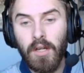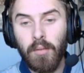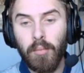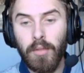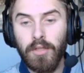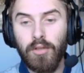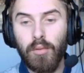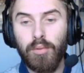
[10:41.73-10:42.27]

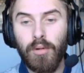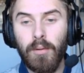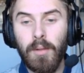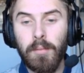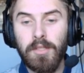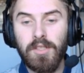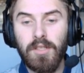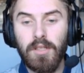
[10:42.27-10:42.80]
But the
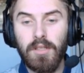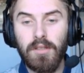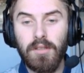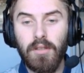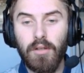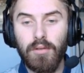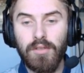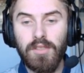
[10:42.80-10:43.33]
problem is that
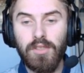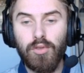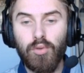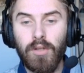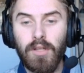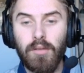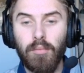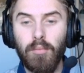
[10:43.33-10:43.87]
on this
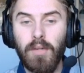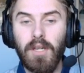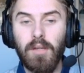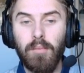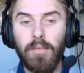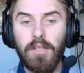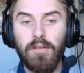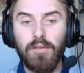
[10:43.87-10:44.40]
track,
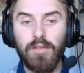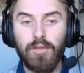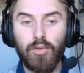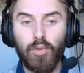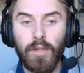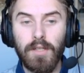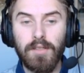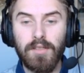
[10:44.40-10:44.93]
maybe the
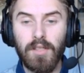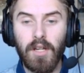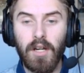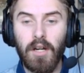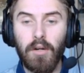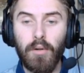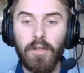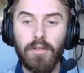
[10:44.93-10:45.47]
straights
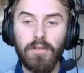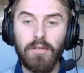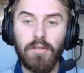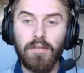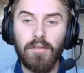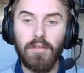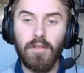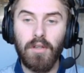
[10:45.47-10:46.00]

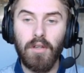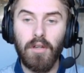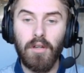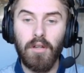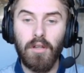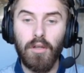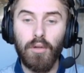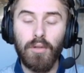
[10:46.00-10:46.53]
aren't
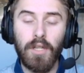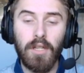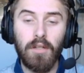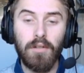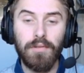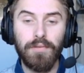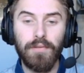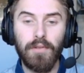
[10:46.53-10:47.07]
long
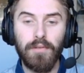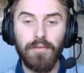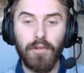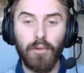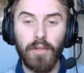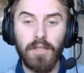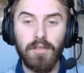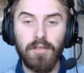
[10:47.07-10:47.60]
enough
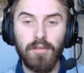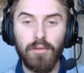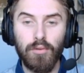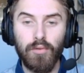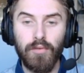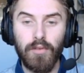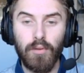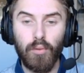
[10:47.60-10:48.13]
for it
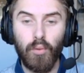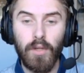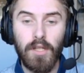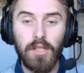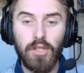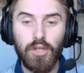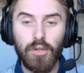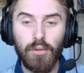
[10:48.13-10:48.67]
to
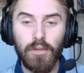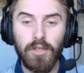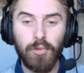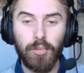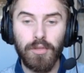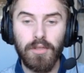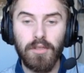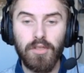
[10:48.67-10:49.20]
really show its
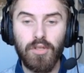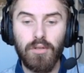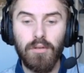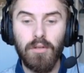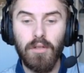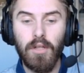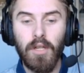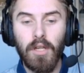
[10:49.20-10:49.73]

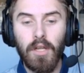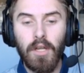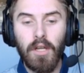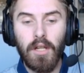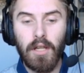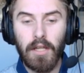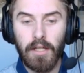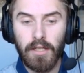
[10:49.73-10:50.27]
potential,
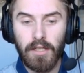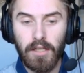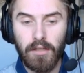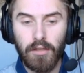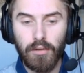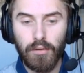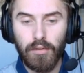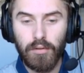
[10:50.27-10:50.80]
like
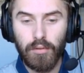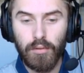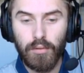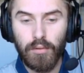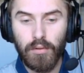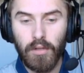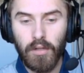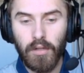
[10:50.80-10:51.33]
it could
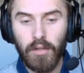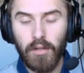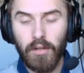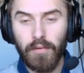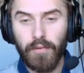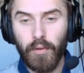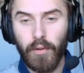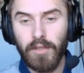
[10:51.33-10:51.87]
do,
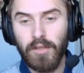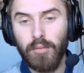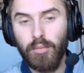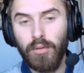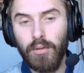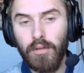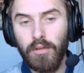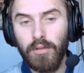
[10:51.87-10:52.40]
for
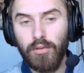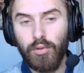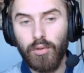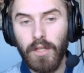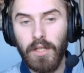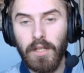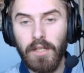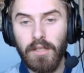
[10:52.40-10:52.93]
example, on a
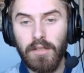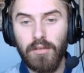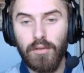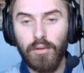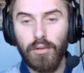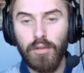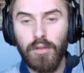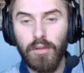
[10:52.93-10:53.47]
track like
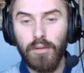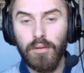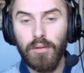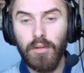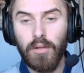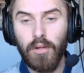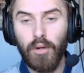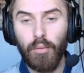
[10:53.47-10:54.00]

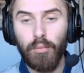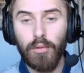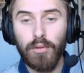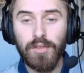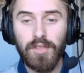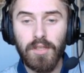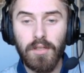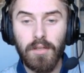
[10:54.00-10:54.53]
Tokyo or
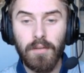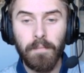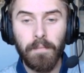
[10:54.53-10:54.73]
Monza.